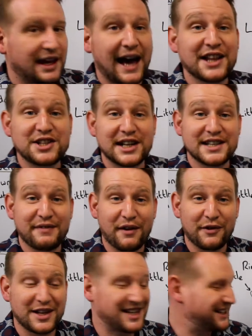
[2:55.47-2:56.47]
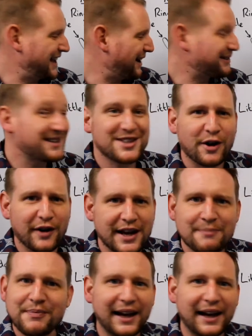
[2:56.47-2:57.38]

adjective I've written down. Sorry,